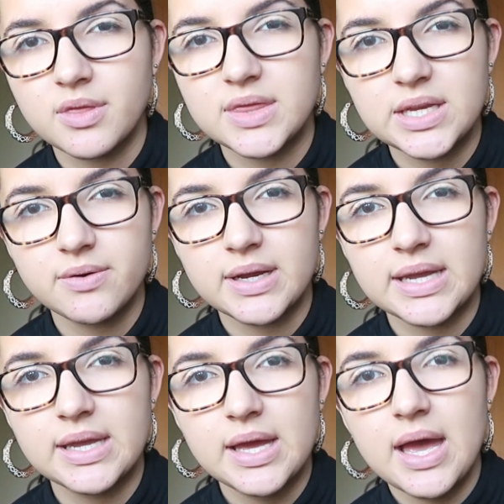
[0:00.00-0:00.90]

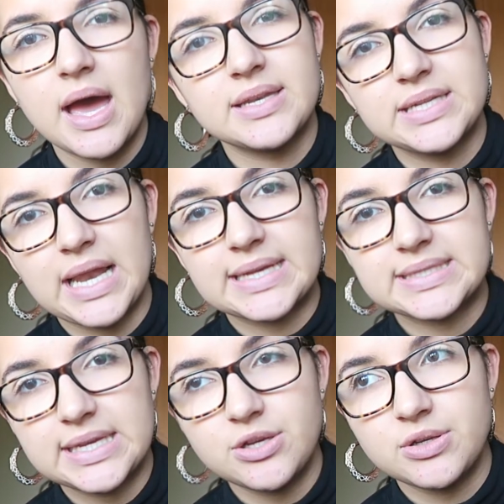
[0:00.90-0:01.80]
theory until I
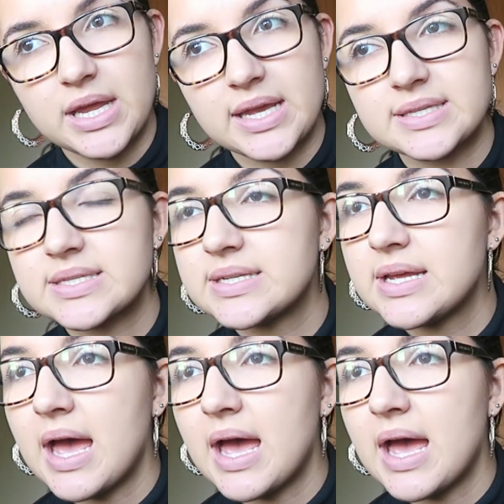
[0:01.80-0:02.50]
see you next.